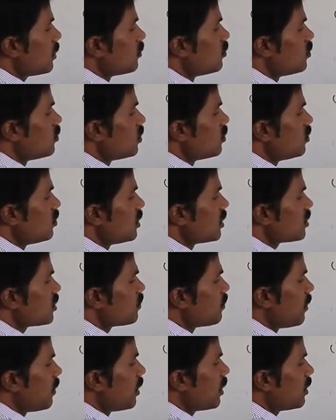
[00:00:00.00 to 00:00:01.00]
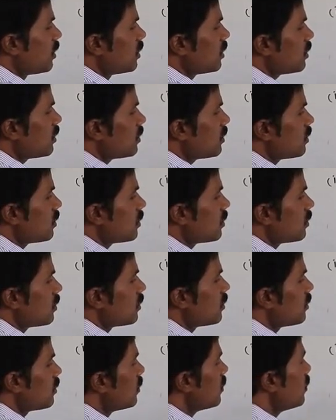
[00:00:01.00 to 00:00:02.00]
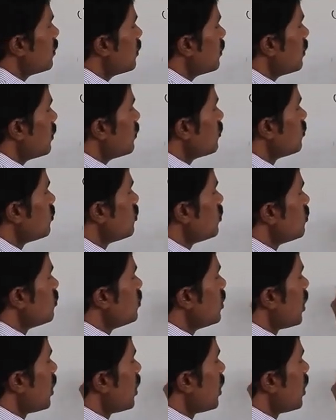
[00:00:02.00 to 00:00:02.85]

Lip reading: This is the smaller, this is the